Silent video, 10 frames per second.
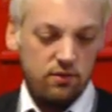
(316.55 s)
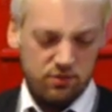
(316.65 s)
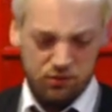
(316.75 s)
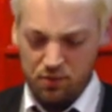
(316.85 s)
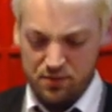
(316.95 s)

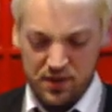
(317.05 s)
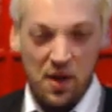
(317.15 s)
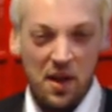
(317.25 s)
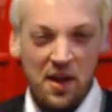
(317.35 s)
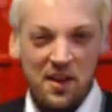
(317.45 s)
Oh,
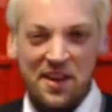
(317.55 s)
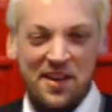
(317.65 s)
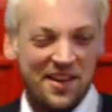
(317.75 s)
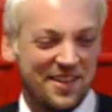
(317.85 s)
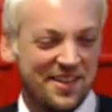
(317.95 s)
oops.
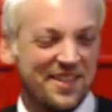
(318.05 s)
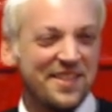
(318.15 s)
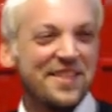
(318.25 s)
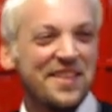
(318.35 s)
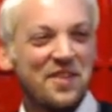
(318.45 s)

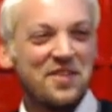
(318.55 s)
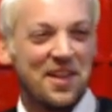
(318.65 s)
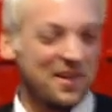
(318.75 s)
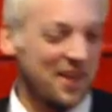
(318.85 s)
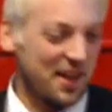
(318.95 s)

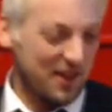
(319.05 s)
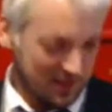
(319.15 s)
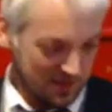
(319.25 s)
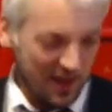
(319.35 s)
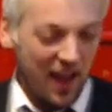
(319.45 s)
To cut that
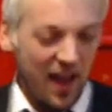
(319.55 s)
out.